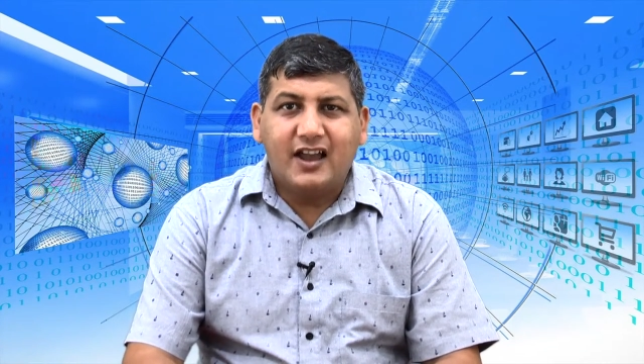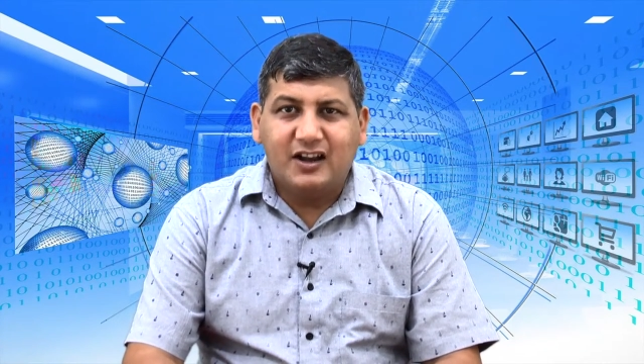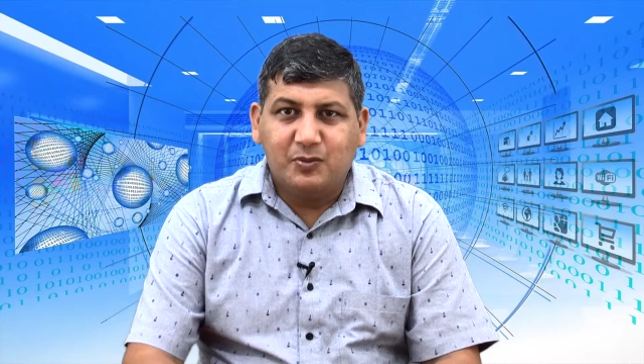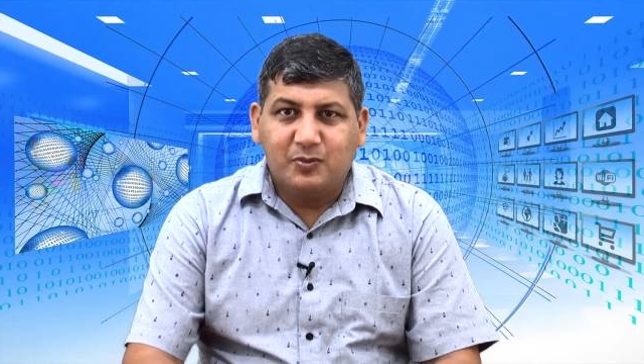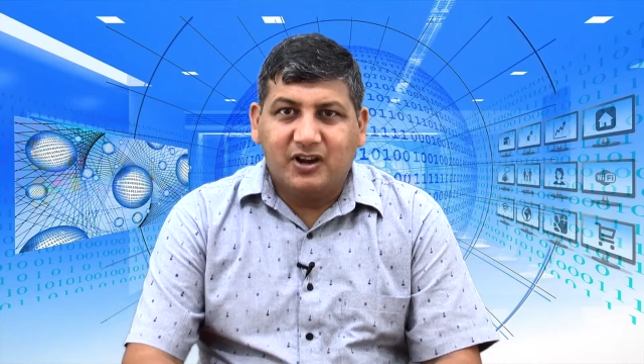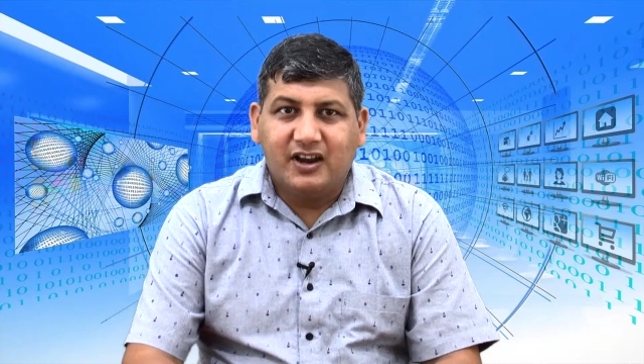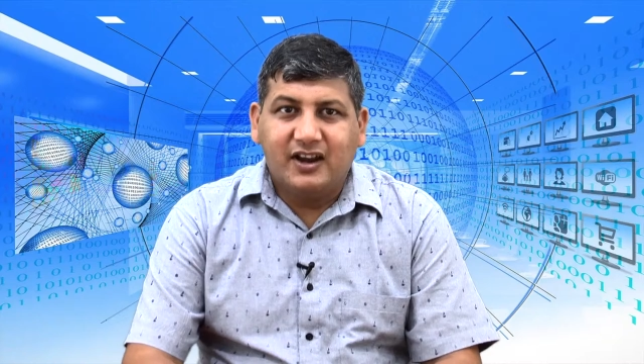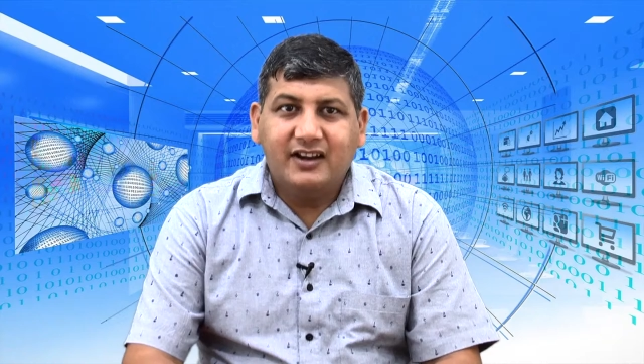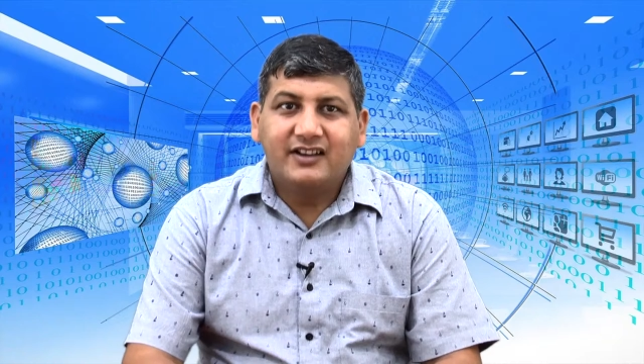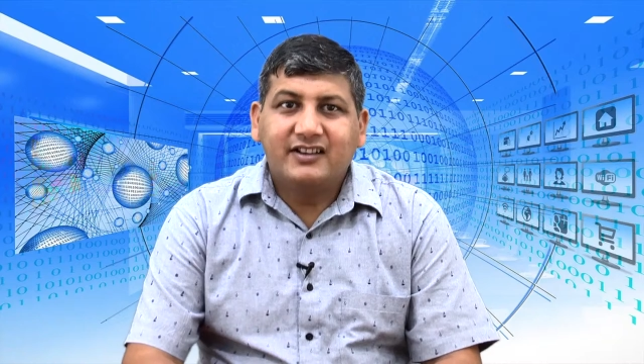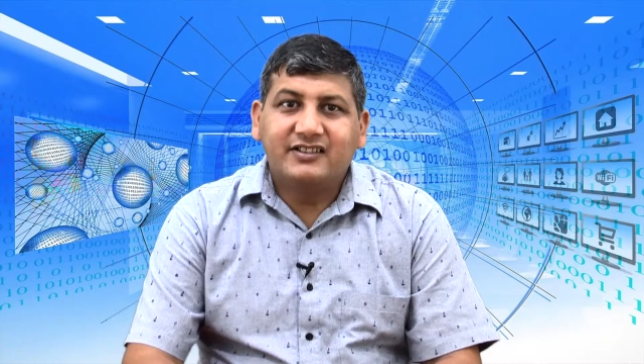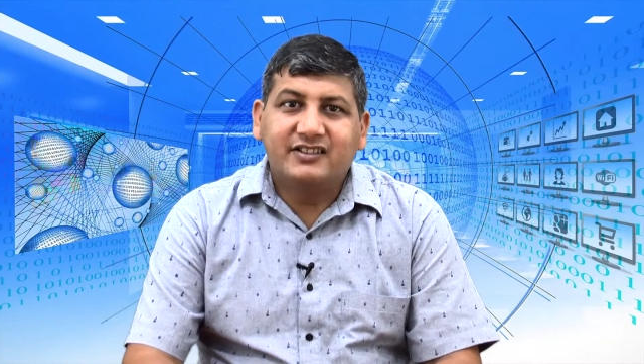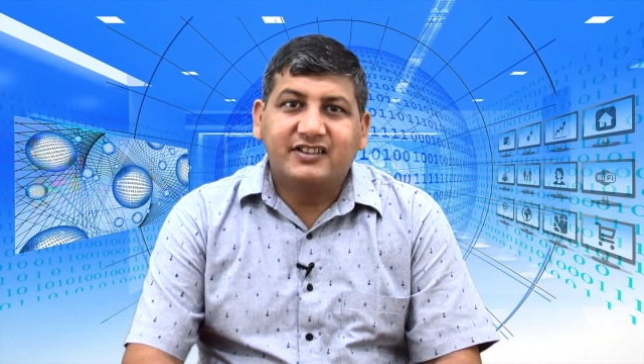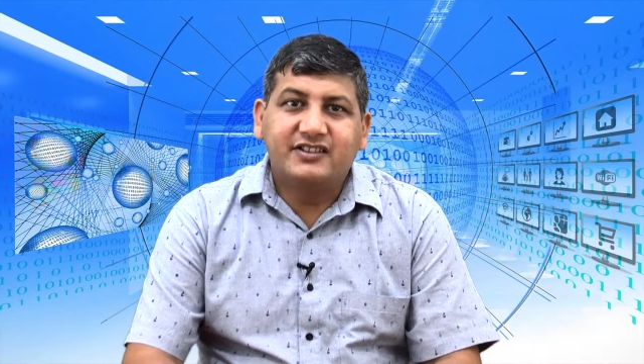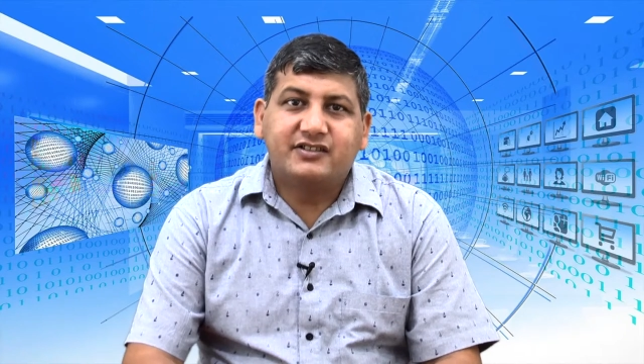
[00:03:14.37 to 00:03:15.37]
eliminate,
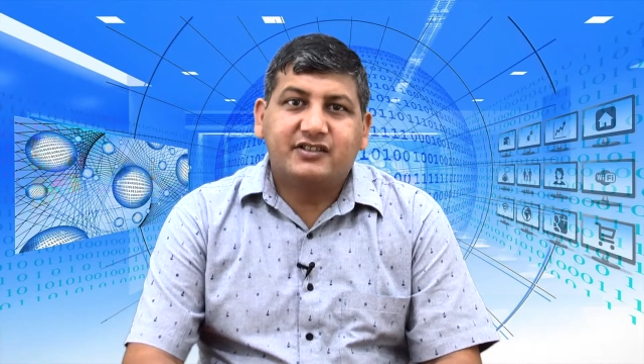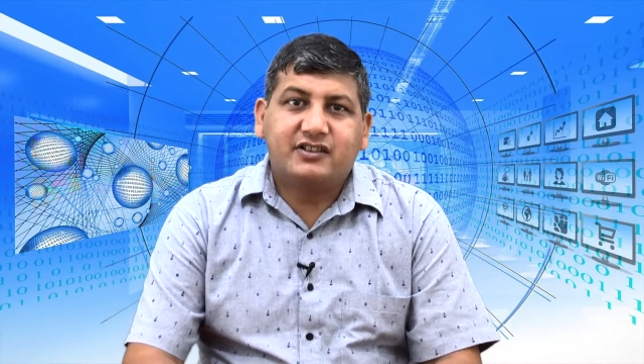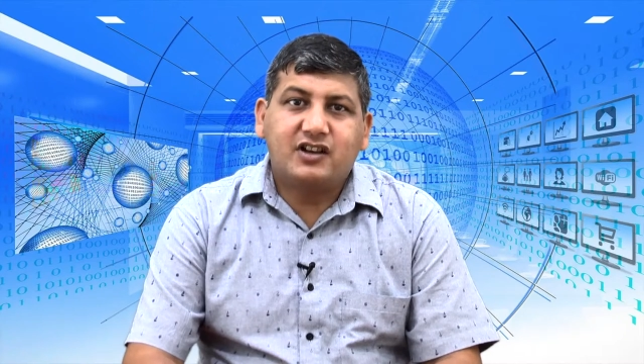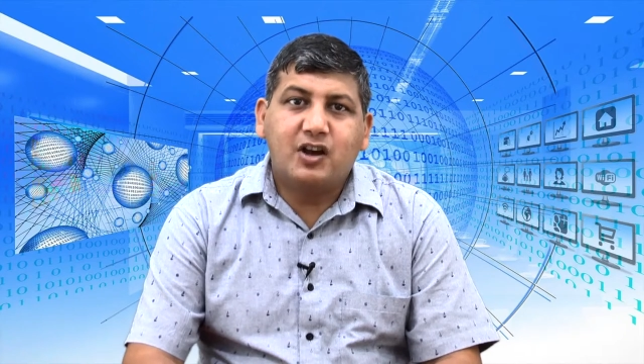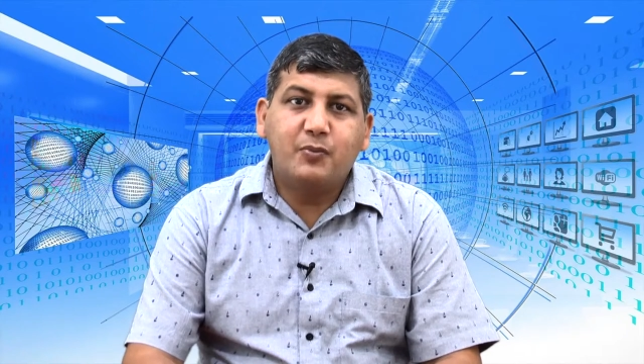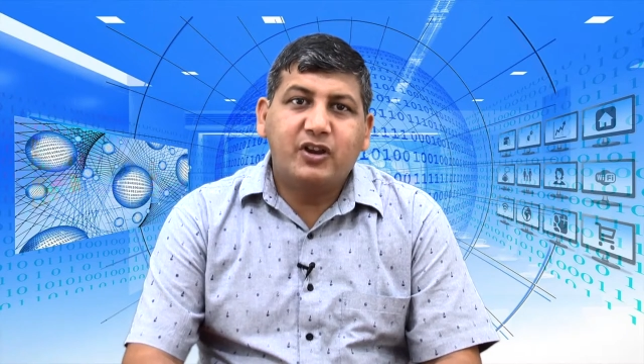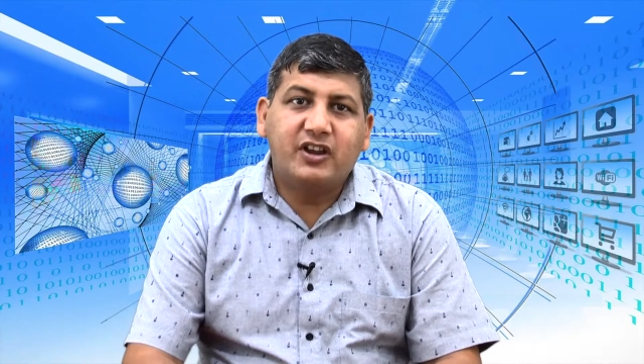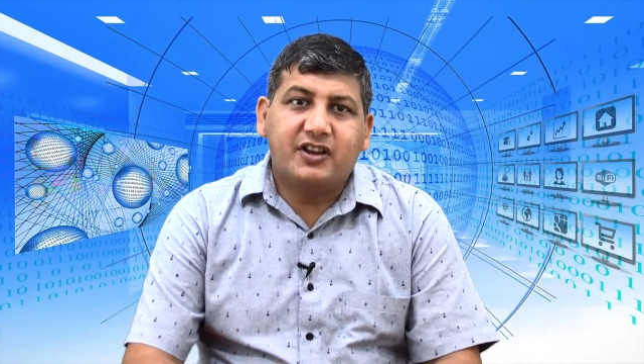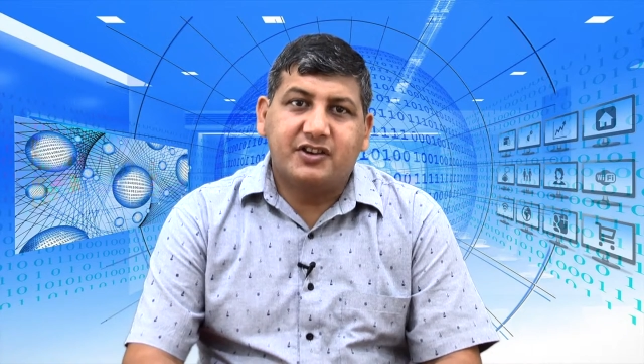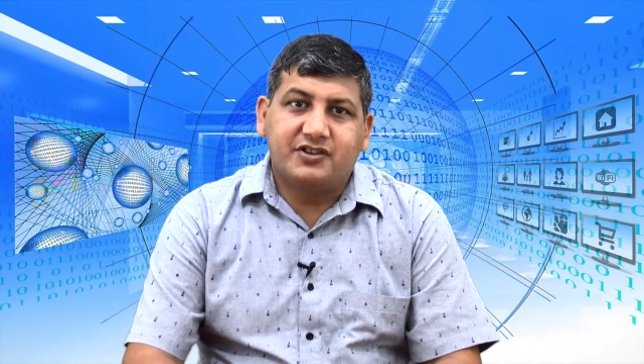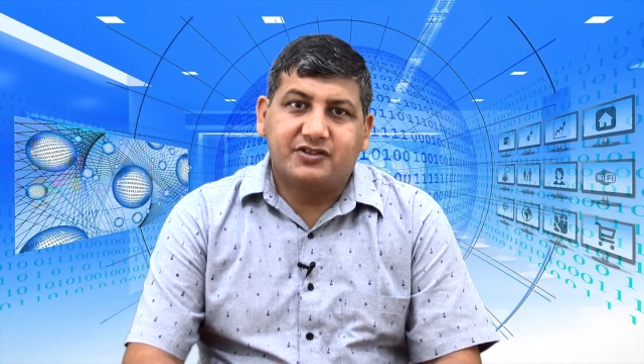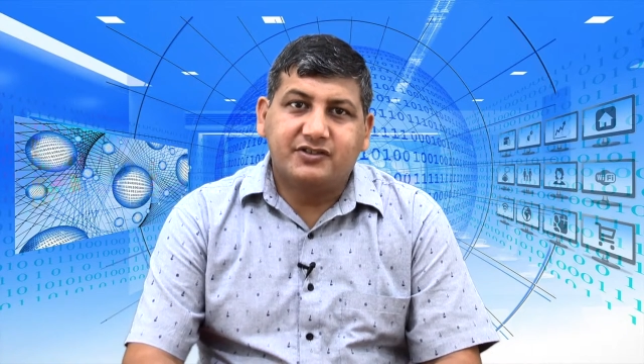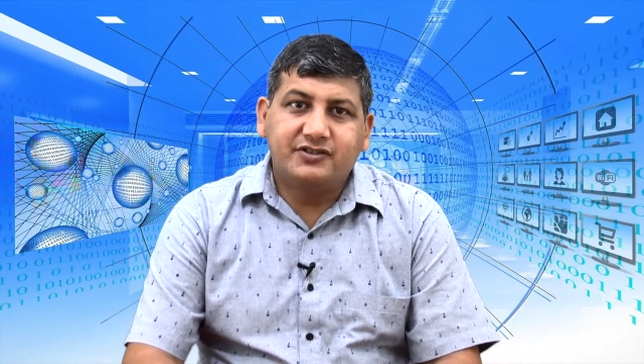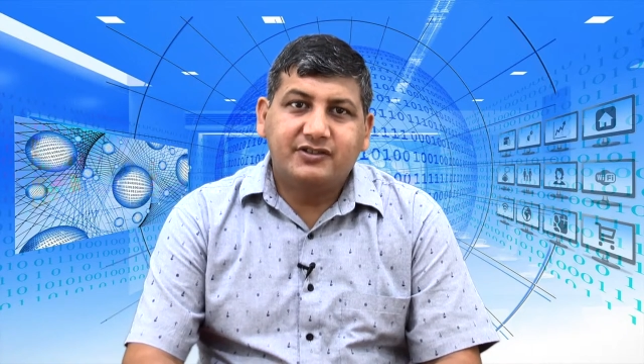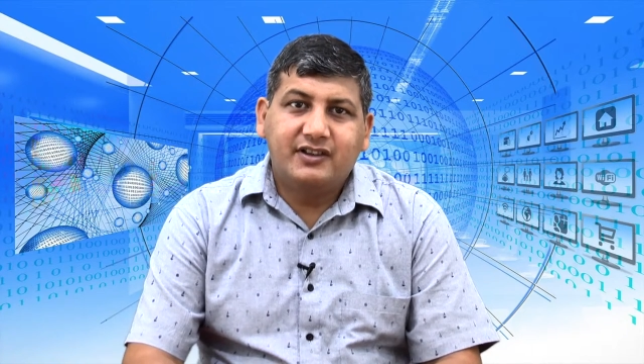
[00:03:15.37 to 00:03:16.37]
these
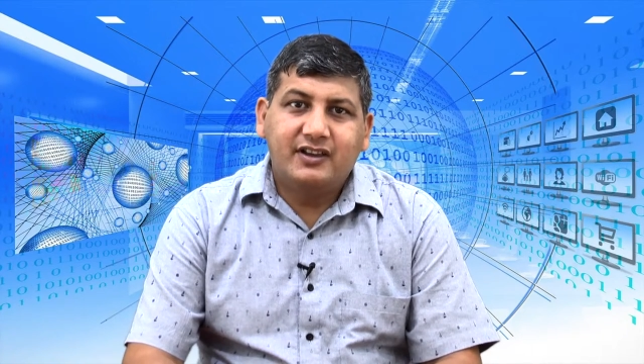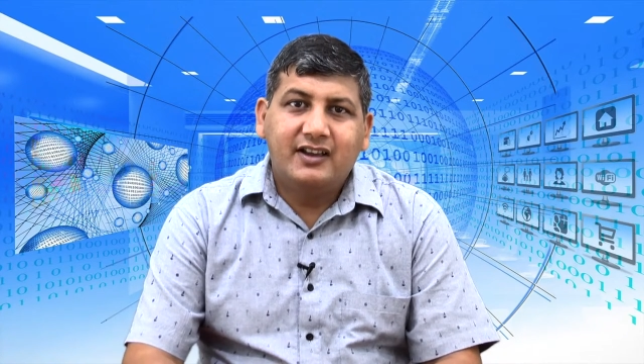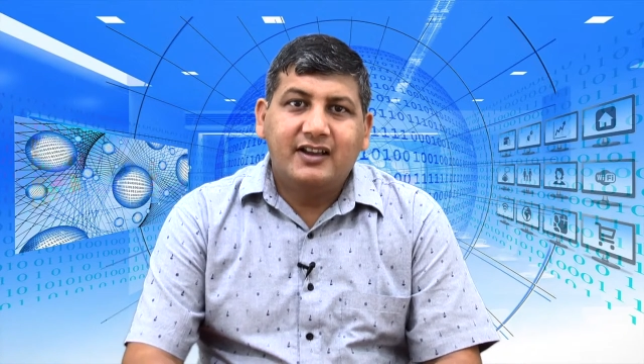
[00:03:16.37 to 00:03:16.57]
communications,